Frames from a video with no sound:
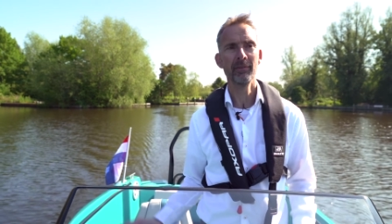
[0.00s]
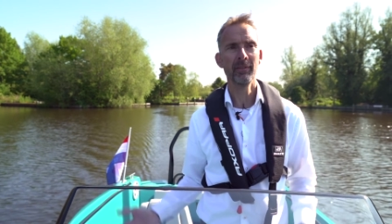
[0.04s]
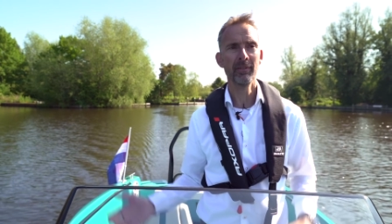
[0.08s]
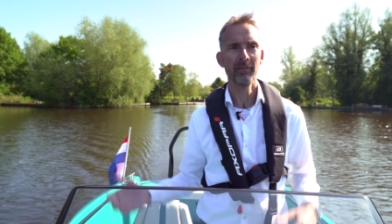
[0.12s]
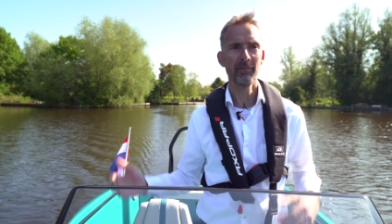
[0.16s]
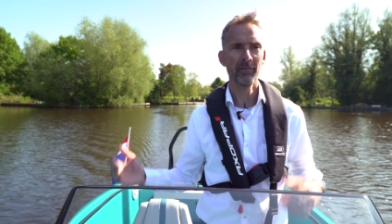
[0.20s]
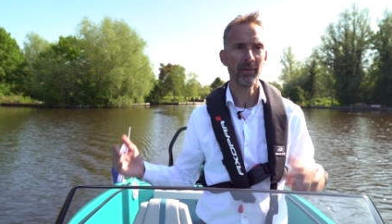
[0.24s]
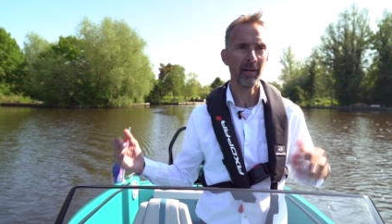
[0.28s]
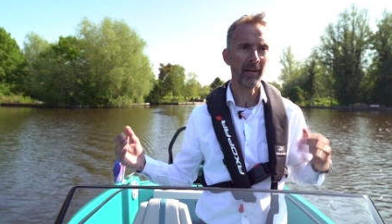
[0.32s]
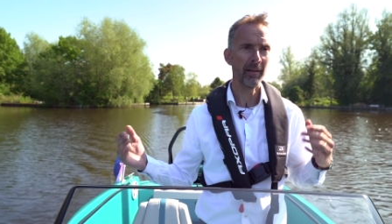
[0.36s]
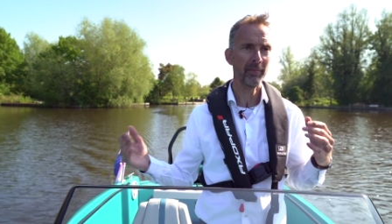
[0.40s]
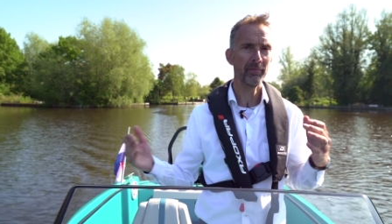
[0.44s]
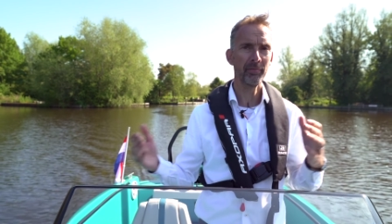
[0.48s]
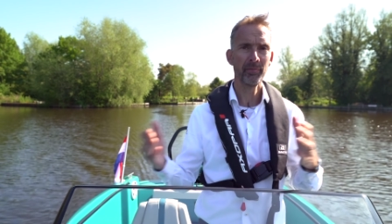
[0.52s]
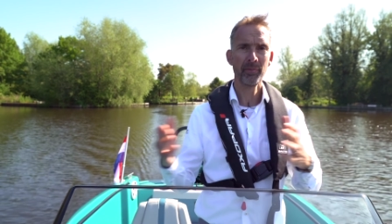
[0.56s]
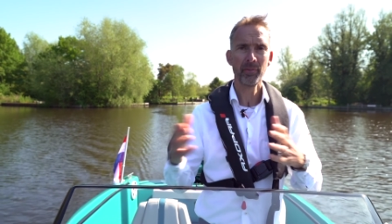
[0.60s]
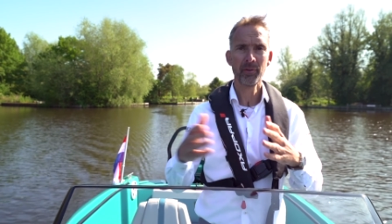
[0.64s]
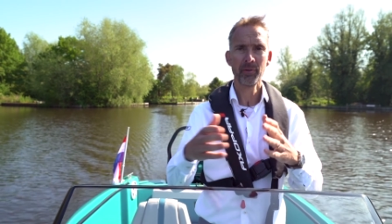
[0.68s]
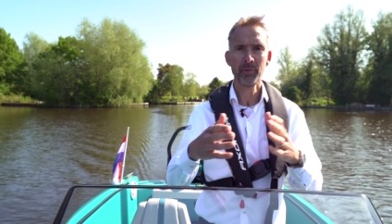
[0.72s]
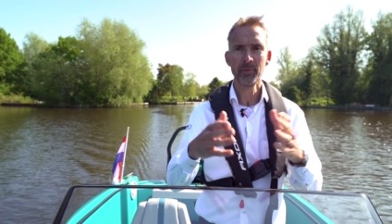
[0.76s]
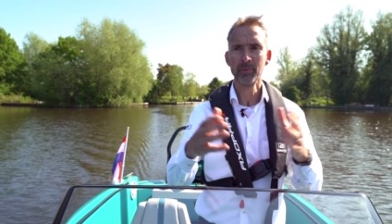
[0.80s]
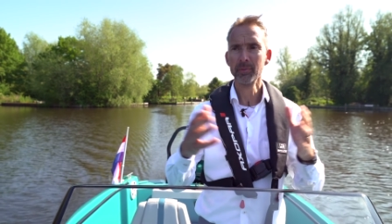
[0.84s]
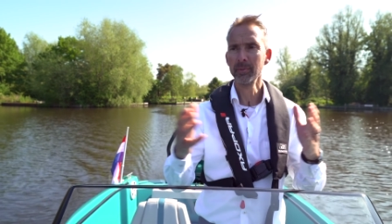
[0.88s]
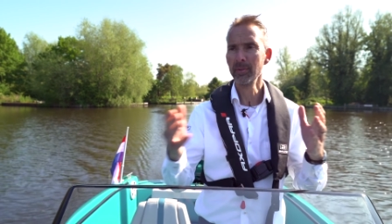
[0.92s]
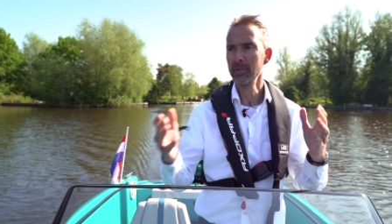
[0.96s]
and drive
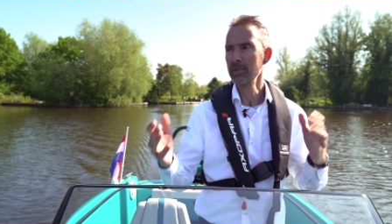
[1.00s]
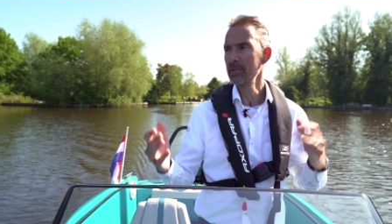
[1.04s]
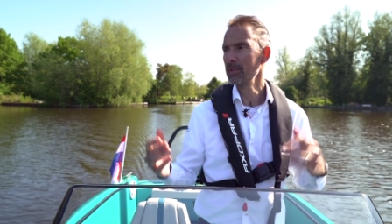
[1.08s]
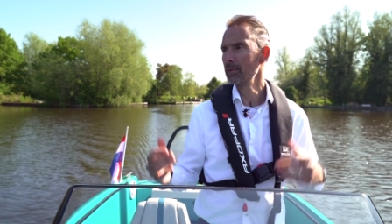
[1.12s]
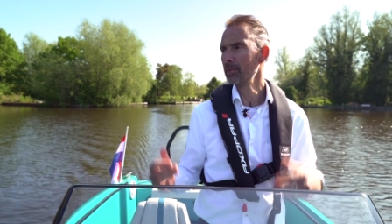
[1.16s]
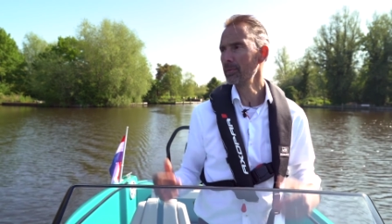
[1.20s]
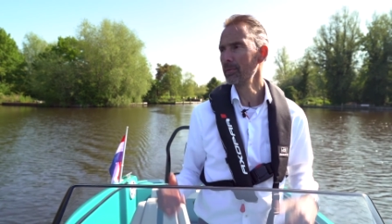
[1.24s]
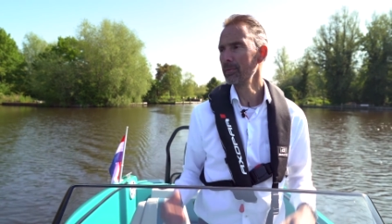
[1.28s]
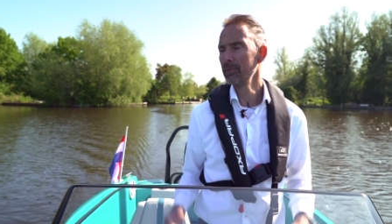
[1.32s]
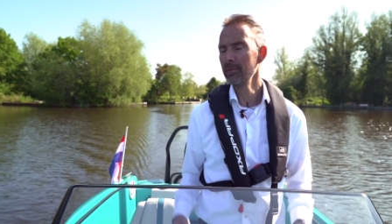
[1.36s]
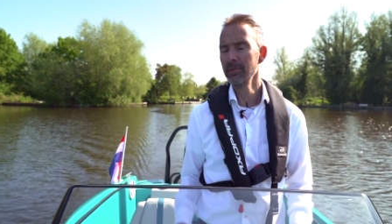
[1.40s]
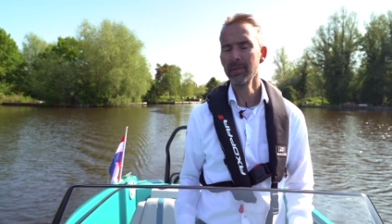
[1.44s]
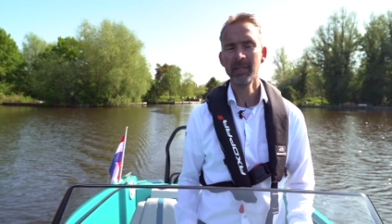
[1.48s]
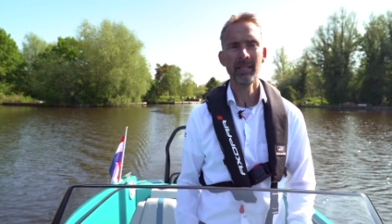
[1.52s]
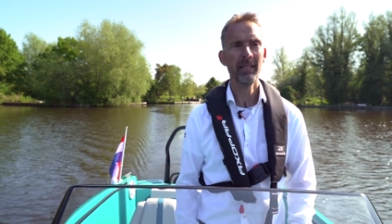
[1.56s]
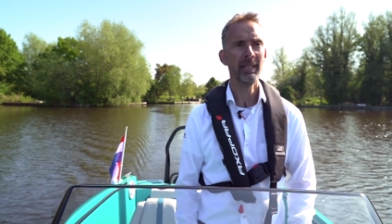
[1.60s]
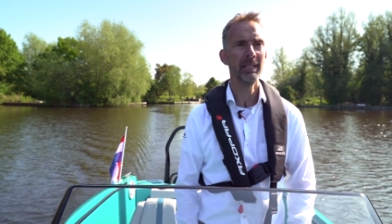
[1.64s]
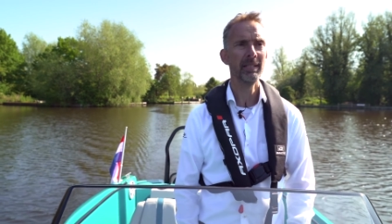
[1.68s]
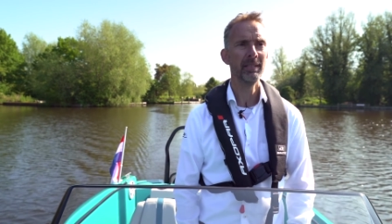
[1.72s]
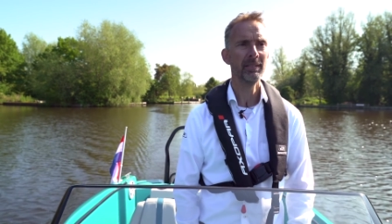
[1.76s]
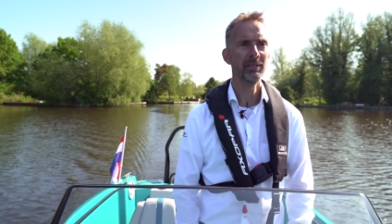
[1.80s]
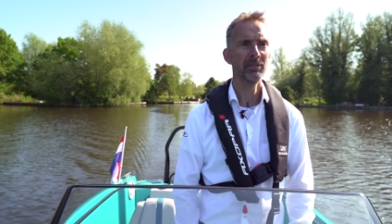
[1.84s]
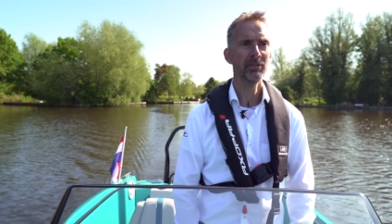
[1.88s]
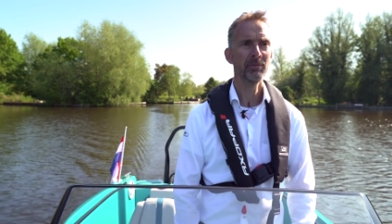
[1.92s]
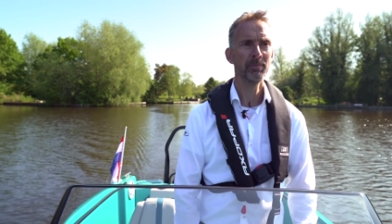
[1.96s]
through the
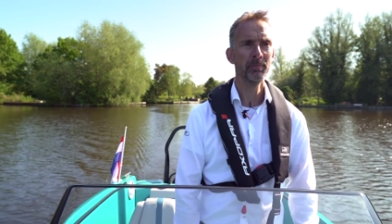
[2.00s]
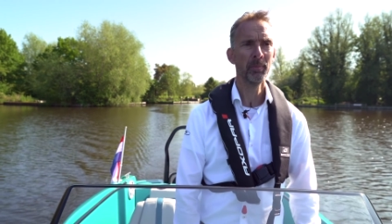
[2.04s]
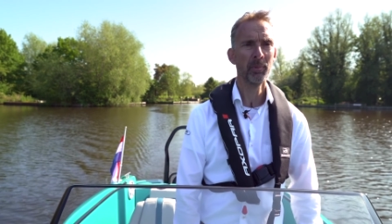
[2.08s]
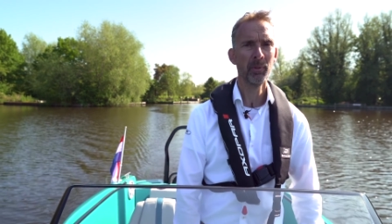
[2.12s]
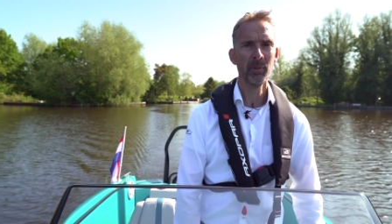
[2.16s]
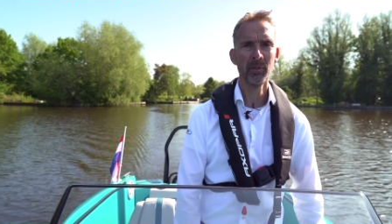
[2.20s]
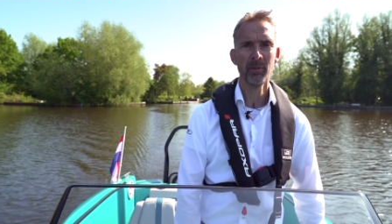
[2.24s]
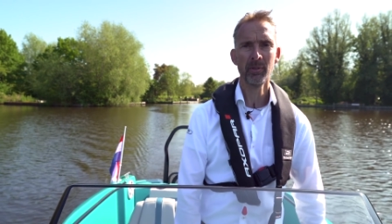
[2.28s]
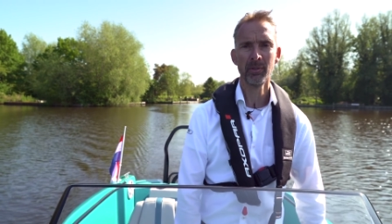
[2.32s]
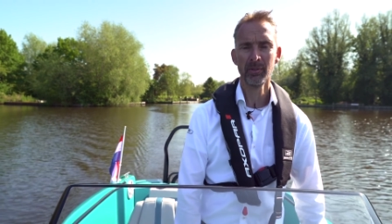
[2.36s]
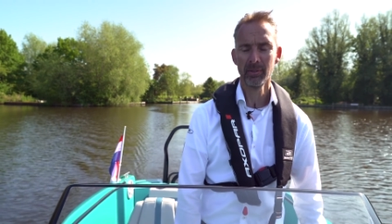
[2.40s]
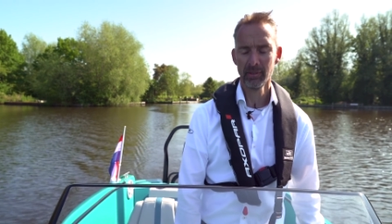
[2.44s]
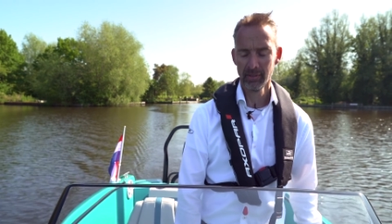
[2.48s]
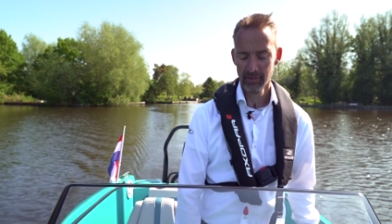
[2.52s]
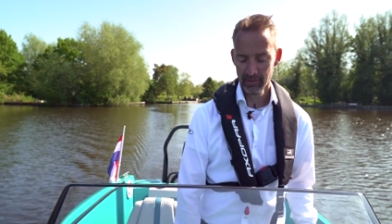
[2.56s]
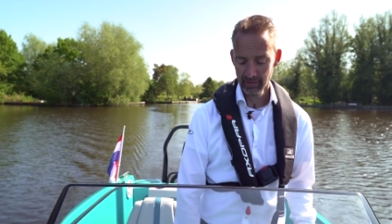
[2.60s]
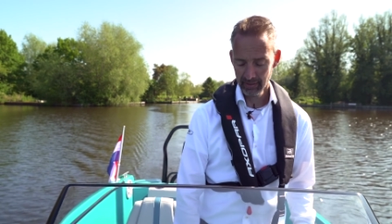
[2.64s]
really small,